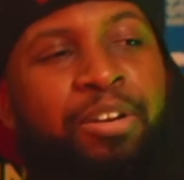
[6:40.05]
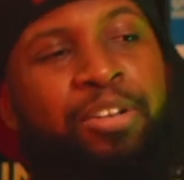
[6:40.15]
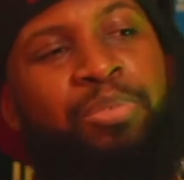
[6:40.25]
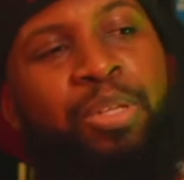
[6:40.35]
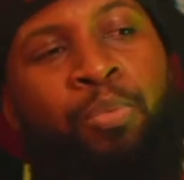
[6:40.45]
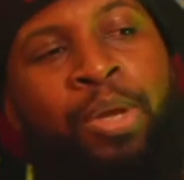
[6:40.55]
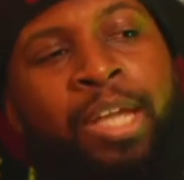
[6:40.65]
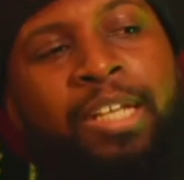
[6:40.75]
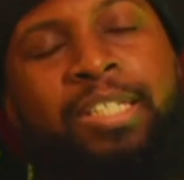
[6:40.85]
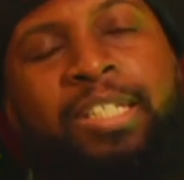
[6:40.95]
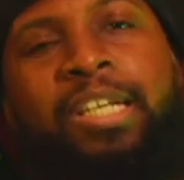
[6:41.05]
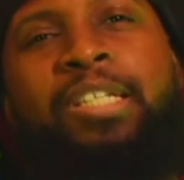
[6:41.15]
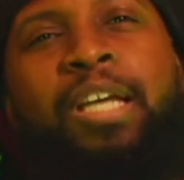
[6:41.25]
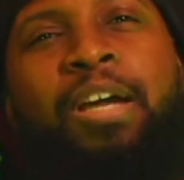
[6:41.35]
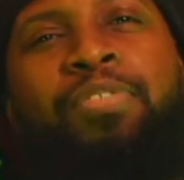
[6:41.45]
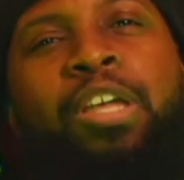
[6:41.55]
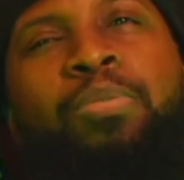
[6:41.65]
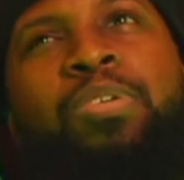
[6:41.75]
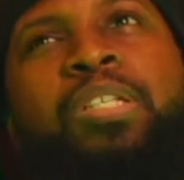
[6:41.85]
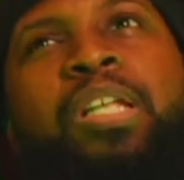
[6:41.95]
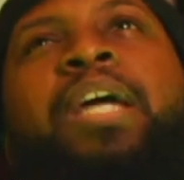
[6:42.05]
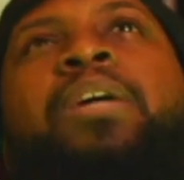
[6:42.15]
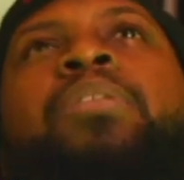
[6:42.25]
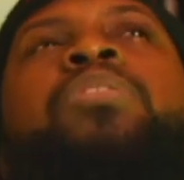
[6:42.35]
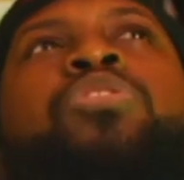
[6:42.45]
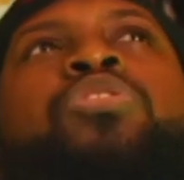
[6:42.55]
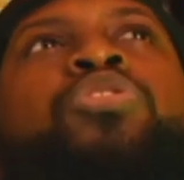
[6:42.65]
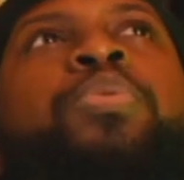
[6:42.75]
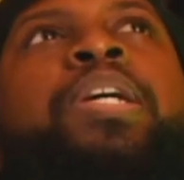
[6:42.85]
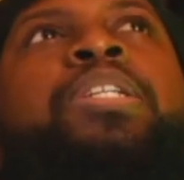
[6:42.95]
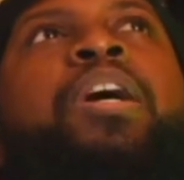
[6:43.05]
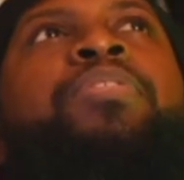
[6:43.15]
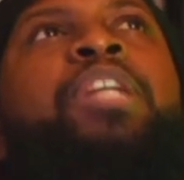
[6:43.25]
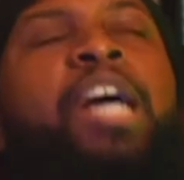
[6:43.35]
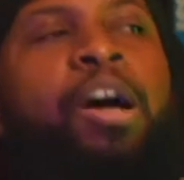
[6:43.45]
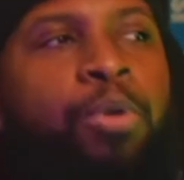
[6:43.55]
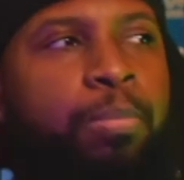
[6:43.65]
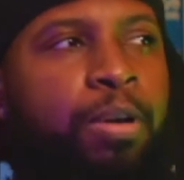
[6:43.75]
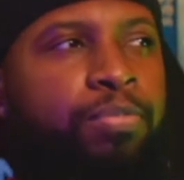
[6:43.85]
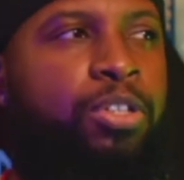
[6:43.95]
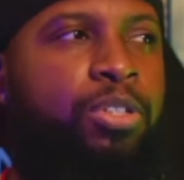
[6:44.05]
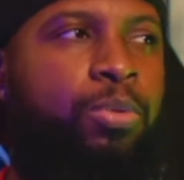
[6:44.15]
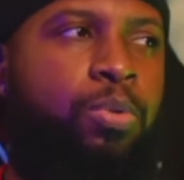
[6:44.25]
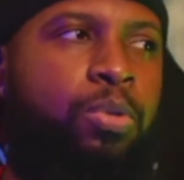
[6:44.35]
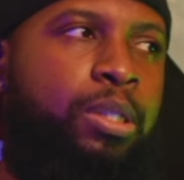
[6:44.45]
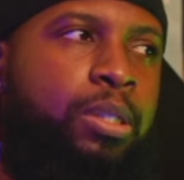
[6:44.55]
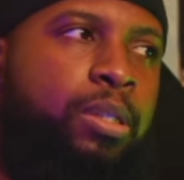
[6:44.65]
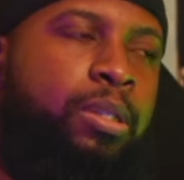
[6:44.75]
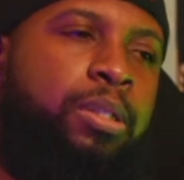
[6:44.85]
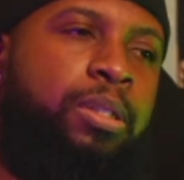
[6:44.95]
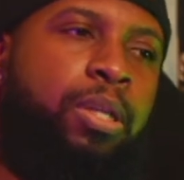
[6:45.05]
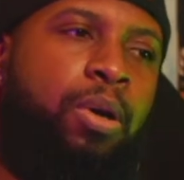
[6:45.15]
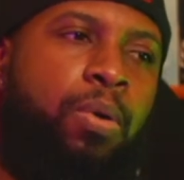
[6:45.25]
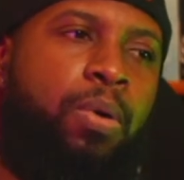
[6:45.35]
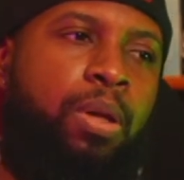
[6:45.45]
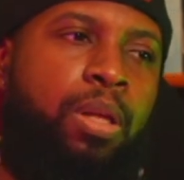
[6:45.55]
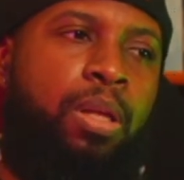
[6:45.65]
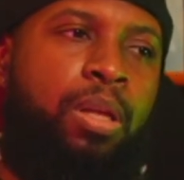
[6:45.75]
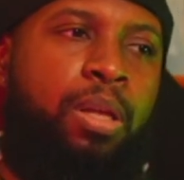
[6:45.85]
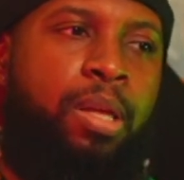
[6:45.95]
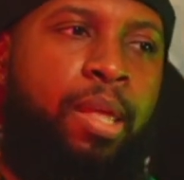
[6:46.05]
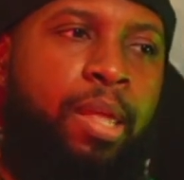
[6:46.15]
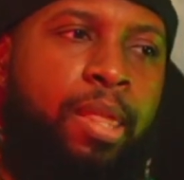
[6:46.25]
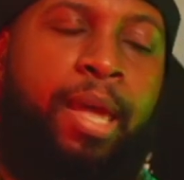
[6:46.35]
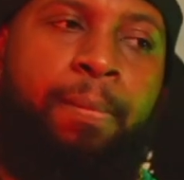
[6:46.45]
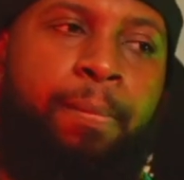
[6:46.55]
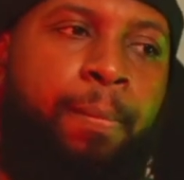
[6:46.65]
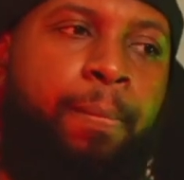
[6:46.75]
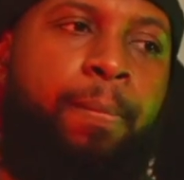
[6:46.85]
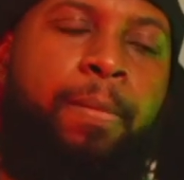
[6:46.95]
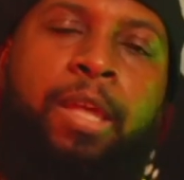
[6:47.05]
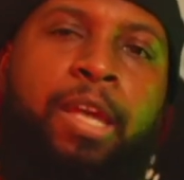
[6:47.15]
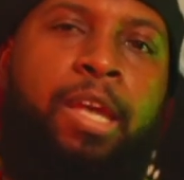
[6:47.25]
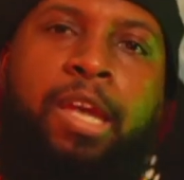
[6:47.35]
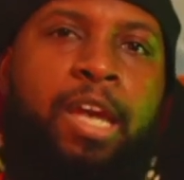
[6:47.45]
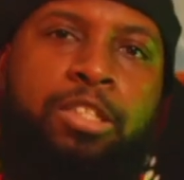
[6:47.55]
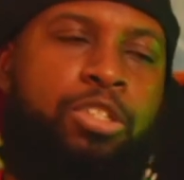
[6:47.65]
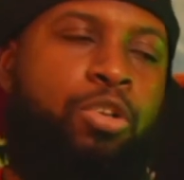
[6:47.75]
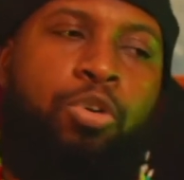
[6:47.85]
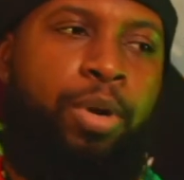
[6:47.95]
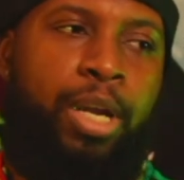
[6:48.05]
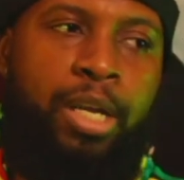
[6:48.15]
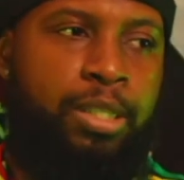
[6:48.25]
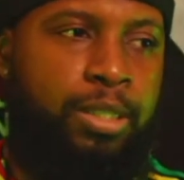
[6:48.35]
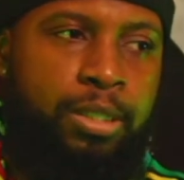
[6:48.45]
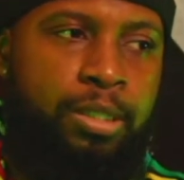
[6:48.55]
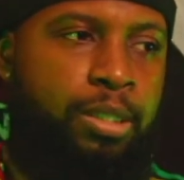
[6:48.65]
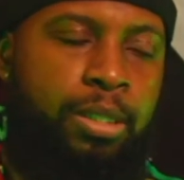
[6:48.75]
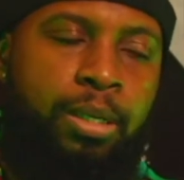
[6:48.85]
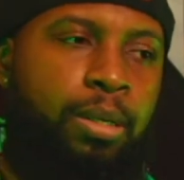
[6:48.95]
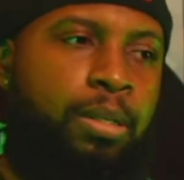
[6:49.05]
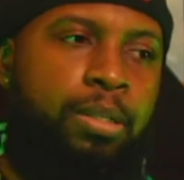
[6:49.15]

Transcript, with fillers: And then the wickedest thing is, I think it was like two weeks after that, I won my first award. So, yeah, he gets no ratings.